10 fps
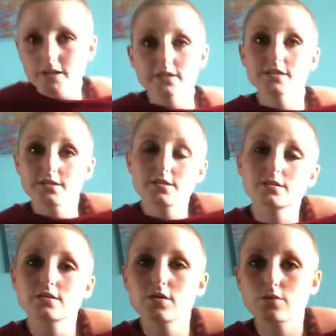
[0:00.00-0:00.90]
this
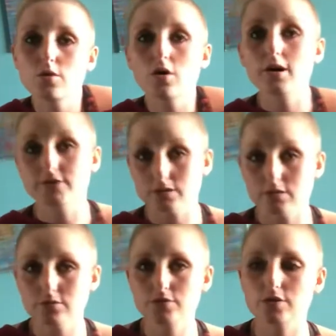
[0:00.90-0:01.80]
is what I do.
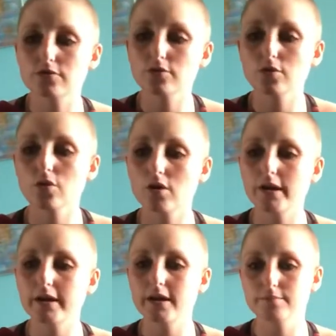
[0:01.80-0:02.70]
So for
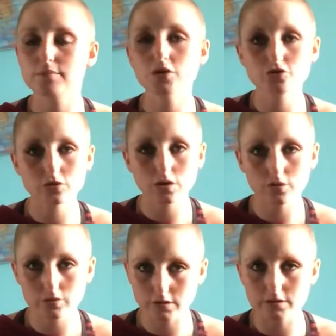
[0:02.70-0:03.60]
a much
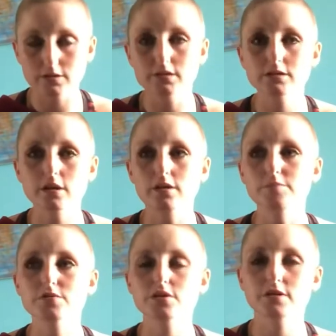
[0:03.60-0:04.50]
longer
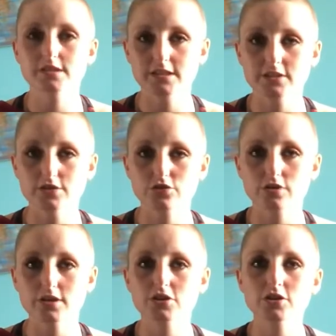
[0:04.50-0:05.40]
side seated
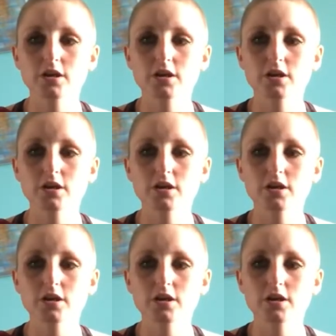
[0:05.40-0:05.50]
stretch,